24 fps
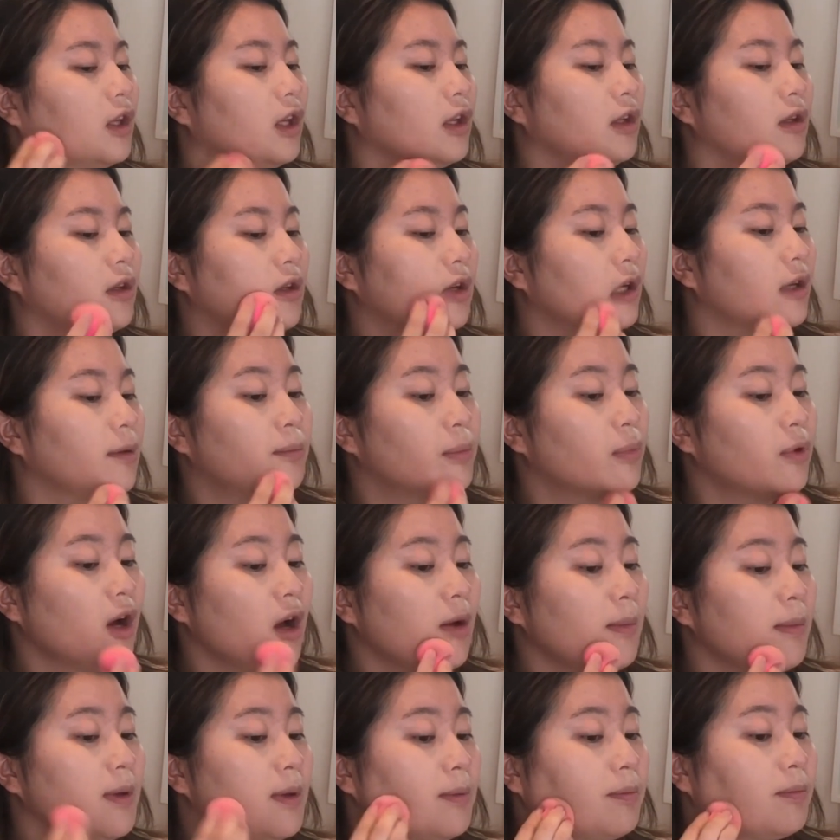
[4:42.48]
And you can
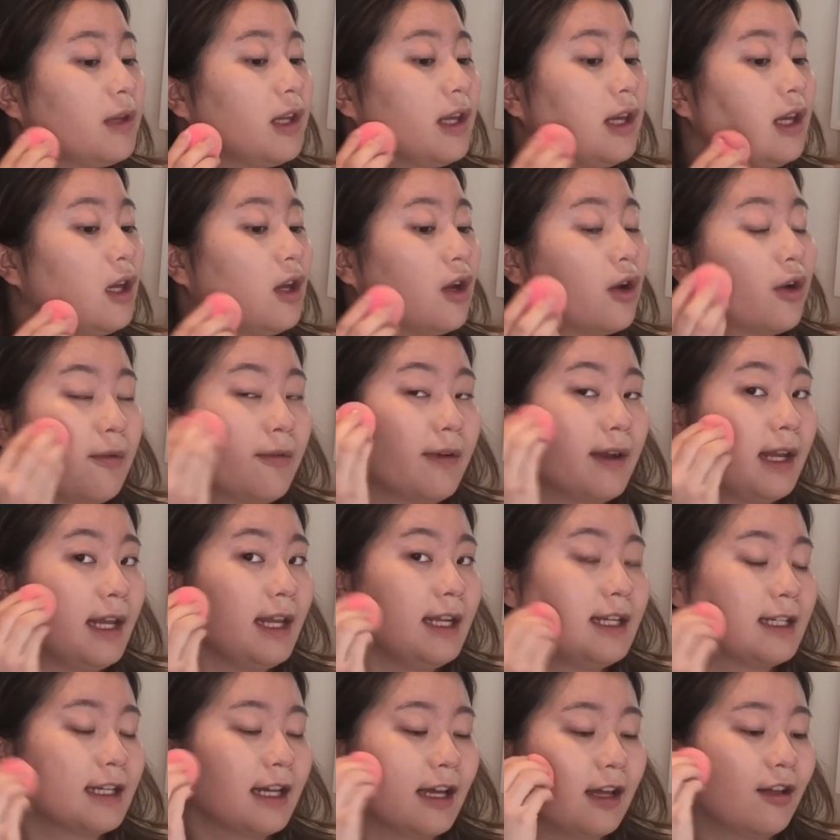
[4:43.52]
probably
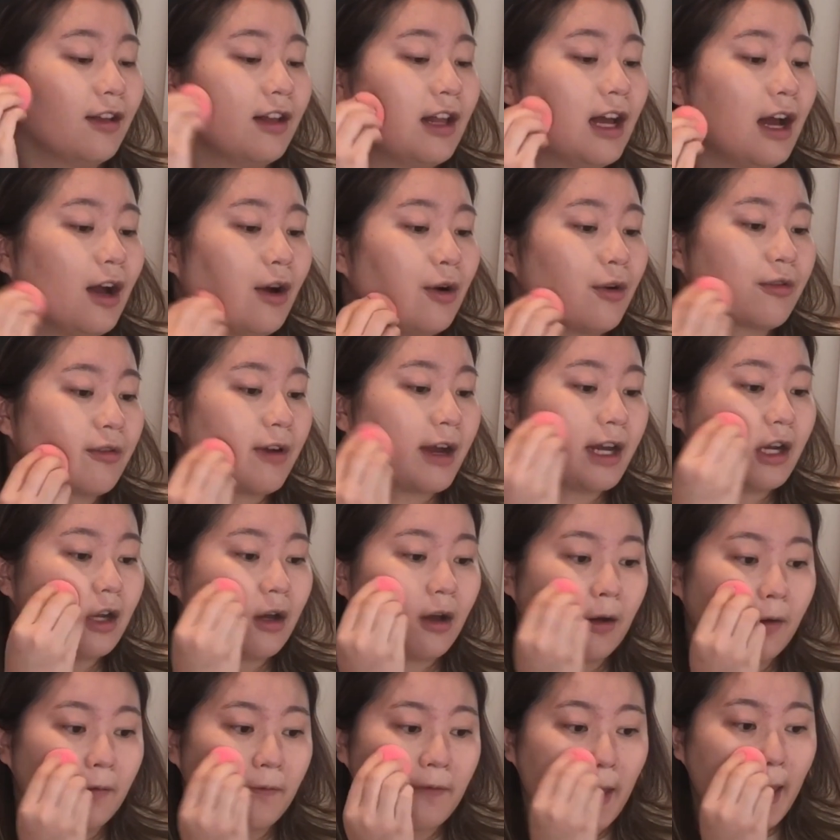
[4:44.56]
already tell how
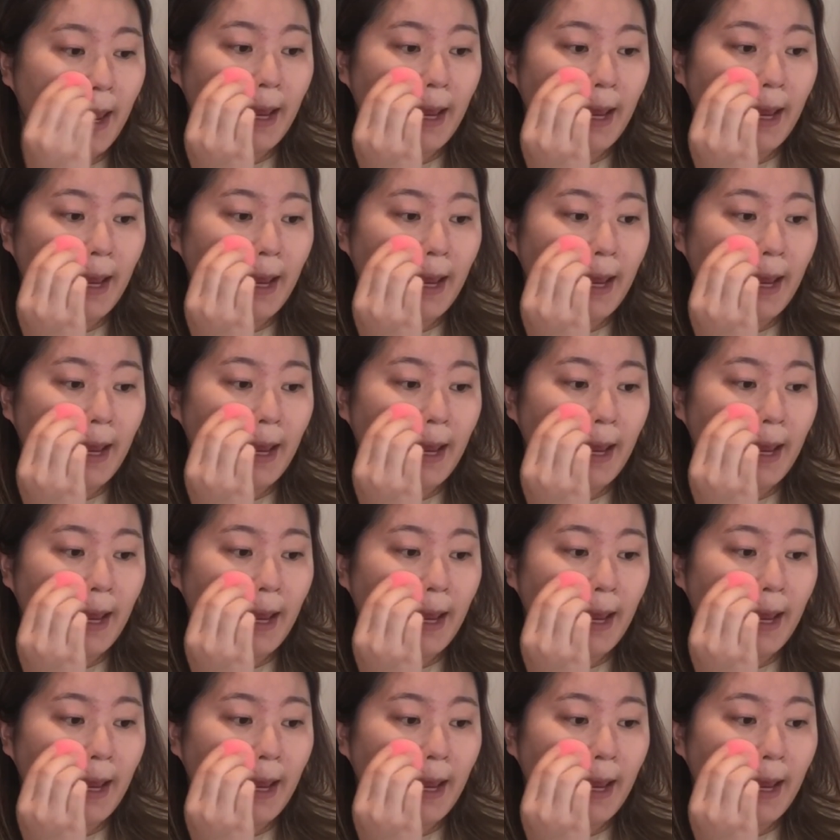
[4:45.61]
great of